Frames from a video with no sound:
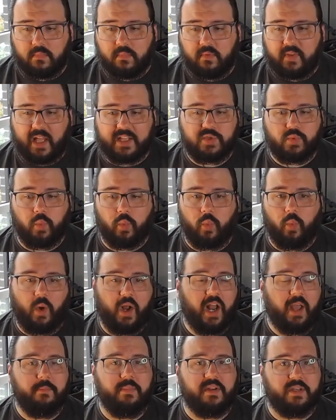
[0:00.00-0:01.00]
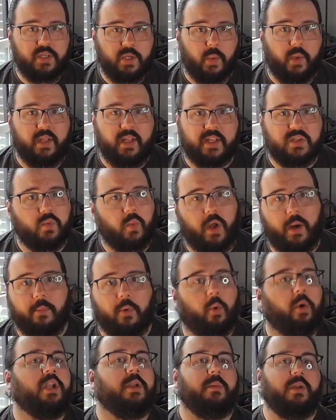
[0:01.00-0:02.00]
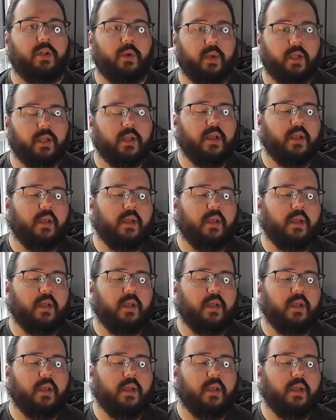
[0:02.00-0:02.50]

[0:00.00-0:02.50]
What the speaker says: That's what I've been doing. That's what I'm going to be doing.